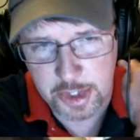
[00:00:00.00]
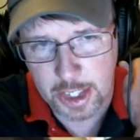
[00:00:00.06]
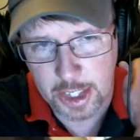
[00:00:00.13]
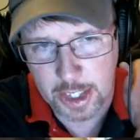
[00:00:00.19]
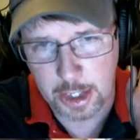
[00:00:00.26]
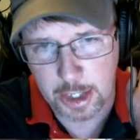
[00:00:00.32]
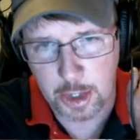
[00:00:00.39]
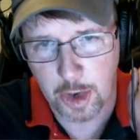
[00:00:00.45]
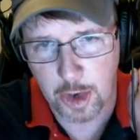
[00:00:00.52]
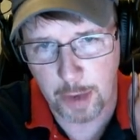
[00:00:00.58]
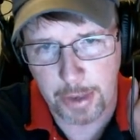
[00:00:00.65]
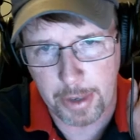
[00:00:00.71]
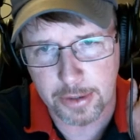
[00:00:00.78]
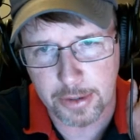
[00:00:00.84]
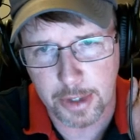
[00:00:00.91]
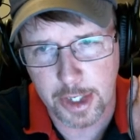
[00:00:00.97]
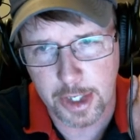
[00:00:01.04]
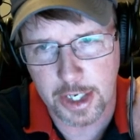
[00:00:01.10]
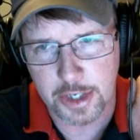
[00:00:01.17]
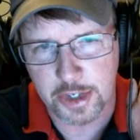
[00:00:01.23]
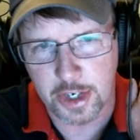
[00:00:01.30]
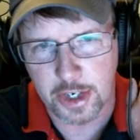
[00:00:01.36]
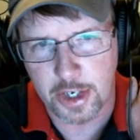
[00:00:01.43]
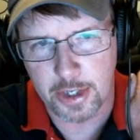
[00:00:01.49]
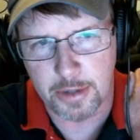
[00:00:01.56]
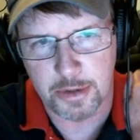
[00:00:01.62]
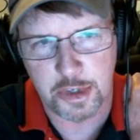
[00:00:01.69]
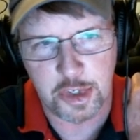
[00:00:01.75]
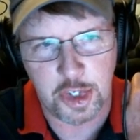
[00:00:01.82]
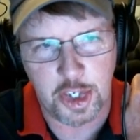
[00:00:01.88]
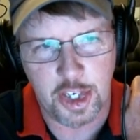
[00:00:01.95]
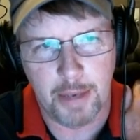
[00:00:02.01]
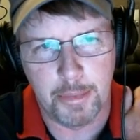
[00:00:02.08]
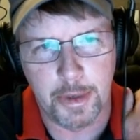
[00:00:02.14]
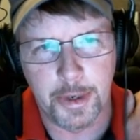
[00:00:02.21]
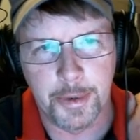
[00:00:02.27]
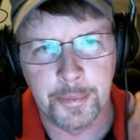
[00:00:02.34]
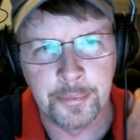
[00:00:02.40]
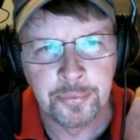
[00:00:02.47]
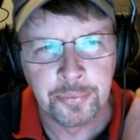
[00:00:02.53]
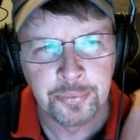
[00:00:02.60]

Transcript: to get QRP to work is to do CW.